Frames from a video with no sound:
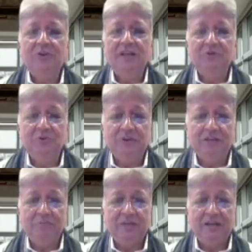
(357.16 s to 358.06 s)
can you
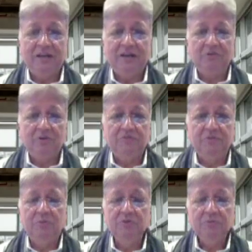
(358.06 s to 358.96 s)
keep that out of
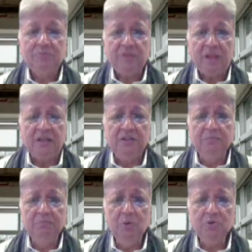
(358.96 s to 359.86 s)
the
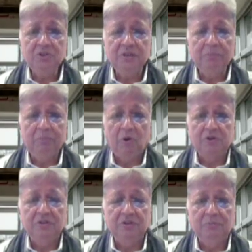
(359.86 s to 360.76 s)
most important,